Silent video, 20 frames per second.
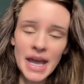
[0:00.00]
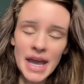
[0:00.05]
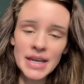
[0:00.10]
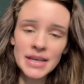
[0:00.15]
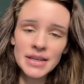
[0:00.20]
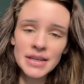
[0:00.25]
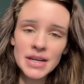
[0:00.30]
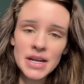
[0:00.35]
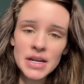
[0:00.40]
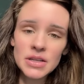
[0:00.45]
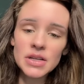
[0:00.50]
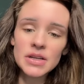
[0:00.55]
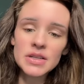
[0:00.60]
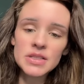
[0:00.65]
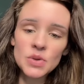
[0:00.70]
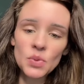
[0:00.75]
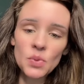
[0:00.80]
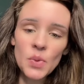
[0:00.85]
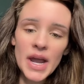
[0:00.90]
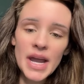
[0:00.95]
Okay?
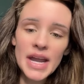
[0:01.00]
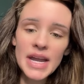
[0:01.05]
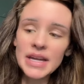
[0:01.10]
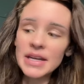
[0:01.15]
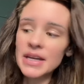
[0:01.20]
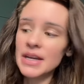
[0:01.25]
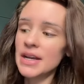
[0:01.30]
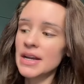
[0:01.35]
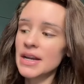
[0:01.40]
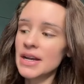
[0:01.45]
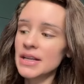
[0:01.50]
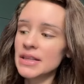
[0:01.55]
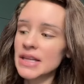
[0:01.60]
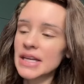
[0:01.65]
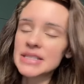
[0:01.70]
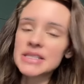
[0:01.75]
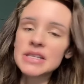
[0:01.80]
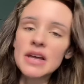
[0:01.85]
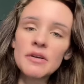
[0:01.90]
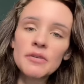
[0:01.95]
There's a way
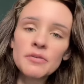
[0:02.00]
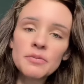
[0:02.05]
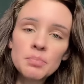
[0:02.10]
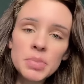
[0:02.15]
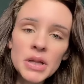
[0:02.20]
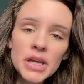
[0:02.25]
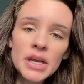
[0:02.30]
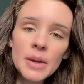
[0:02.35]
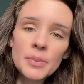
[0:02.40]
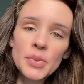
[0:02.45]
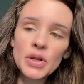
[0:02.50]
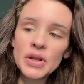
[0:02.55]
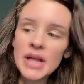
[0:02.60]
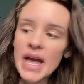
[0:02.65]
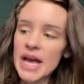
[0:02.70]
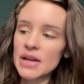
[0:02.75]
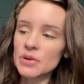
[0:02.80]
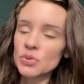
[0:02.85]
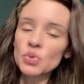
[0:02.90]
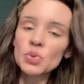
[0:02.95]
that's applicable
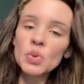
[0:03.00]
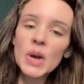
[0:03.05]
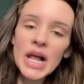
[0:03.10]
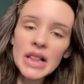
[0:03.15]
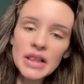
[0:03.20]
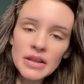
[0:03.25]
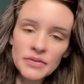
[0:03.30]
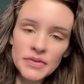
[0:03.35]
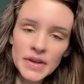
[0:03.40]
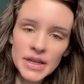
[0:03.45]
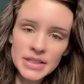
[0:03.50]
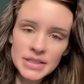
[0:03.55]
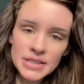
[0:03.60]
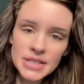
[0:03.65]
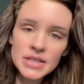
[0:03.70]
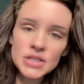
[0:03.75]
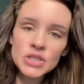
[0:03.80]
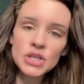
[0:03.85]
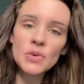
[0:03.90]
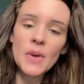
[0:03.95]
and
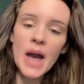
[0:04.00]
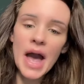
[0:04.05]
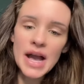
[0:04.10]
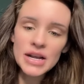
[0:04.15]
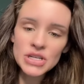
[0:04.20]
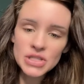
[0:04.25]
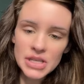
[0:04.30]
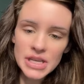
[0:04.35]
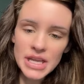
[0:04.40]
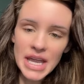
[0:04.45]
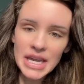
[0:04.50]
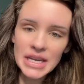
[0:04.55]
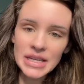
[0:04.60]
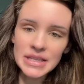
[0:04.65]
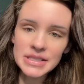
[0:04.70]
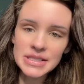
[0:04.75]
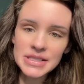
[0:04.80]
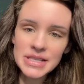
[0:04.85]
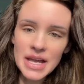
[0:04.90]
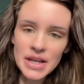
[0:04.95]
relevant to actually
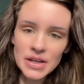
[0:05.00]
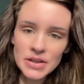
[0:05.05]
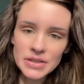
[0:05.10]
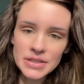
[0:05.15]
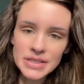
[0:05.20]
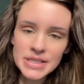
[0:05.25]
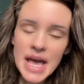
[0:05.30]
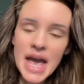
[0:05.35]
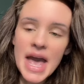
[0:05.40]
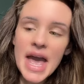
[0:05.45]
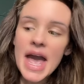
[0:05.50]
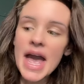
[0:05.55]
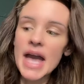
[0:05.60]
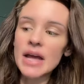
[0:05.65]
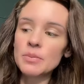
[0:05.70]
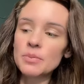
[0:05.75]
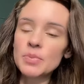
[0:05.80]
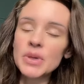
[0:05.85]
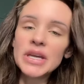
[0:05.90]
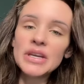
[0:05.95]
gaining sales
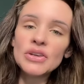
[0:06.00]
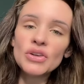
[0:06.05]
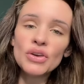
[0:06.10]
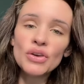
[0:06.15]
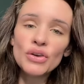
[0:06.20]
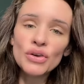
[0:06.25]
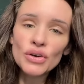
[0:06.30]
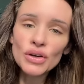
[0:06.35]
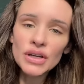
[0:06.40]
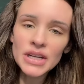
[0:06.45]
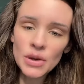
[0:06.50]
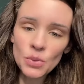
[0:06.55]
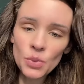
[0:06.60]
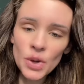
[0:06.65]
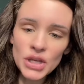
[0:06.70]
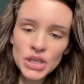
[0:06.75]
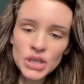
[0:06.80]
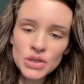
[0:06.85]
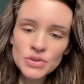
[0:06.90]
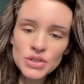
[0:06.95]
and being good at
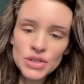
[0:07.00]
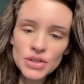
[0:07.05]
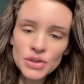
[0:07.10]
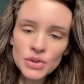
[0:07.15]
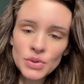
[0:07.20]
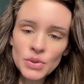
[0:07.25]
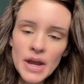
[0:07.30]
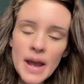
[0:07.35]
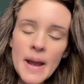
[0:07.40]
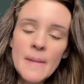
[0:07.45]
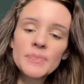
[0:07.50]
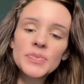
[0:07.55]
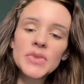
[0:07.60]
what you do.